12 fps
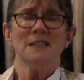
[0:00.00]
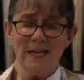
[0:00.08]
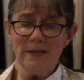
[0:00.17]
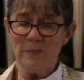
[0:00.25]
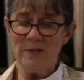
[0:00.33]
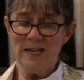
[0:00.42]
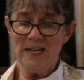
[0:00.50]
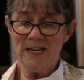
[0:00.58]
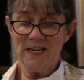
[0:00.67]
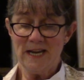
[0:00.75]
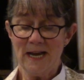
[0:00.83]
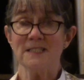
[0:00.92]
Like being
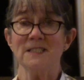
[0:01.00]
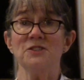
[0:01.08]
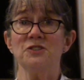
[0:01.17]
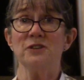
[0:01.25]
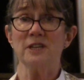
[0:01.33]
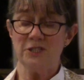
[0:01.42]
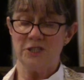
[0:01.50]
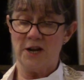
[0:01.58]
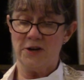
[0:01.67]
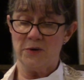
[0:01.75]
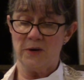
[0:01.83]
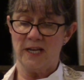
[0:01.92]
connected to a
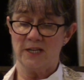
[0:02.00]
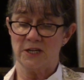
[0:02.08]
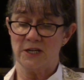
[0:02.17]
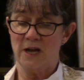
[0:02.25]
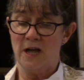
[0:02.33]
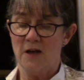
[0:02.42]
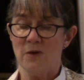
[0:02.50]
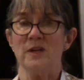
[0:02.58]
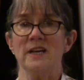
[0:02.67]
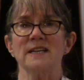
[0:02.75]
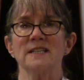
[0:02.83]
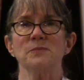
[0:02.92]
generator,
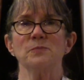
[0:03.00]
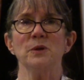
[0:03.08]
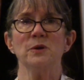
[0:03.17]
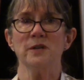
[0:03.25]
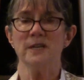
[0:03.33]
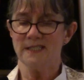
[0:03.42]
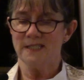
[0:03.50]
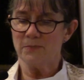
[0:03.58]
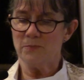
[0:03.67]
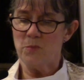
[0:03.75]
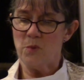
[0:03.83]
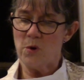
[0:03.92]
we
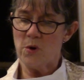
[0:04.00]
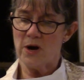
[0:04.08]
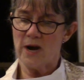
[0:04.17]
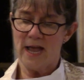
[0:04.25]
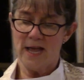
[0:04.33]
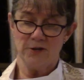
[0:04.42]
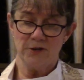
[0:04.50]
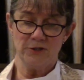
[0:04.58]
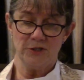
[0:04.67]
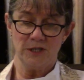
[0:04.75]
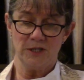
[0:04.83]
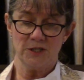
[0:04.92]
experience more
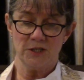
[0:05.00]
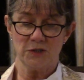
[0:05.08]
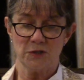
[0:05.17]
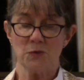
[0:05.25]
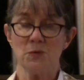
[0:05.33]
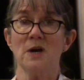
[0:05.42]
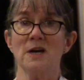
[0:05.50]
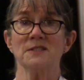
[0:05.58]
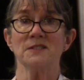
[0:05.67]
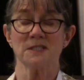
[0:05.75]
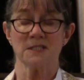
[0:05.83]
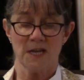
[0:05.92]
energy to
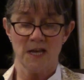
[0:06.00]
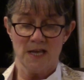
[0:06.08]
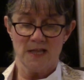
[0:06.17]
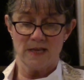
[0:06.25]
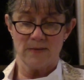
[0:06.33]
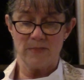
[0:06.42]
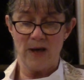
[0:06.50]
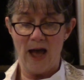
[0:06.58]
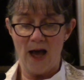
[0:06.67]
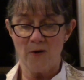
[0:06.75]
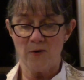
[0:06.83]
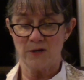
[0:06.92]
trust the
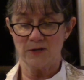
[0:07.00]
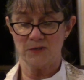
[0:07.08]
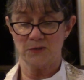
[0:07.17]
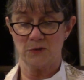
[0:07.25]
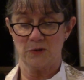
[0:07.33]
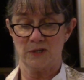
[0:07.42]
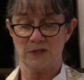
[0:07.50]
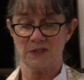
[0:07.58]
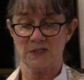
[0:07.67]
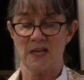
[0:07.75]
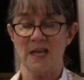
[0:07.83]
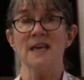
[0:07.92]
power
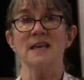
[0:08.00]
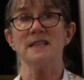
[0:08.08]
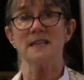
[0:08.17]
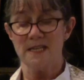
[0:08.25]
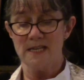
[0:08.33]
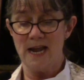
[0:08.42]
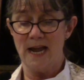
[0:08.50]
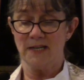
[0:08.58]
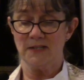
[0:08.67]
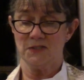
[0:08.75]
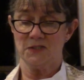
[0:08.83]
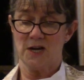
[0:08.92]
source the
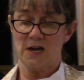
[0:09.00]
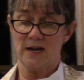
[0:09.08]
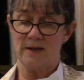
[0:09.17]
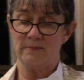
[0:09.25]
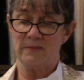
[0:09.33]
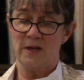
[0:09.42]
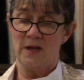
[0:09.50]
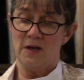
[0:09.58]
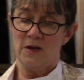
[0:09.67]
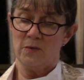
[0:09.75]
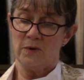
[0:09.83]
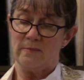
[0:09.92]
next time
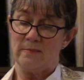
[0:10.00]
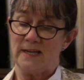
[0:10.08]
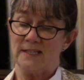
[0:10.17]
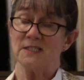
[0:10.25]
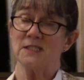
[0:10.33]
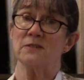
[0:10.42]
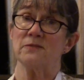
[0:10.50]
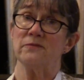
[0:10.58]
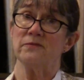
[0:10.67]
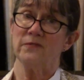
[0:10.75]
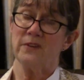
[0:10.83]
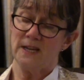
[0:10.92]
we must
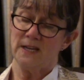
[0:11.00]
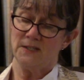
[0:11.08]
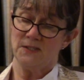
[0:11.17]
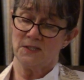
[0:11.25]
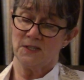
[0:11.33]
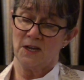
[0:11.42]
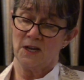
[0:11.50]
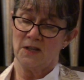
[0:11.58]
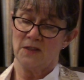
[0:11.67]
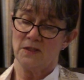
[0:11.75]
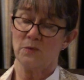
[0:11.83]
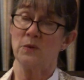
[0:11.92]
face
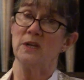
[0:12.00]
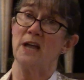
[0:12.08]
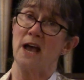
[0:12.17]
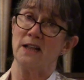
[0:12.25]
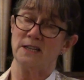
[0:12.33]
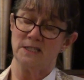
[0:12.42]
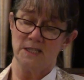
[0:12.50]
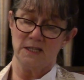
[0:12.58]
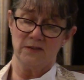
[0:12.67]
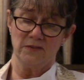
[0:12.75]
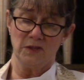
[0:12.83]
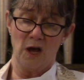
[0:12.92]
the
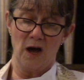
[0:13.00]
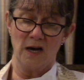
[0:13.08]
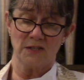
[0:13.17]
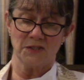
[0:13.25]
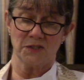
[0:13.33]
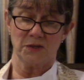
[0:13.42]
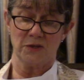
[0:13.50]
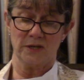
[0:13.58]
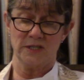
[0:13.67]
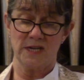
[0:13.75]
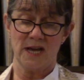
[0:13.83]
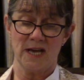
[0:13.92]
reality of loss or
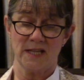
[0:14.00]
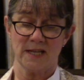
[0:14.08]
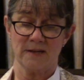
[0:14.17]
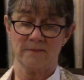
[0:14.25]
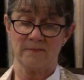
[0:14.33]
death.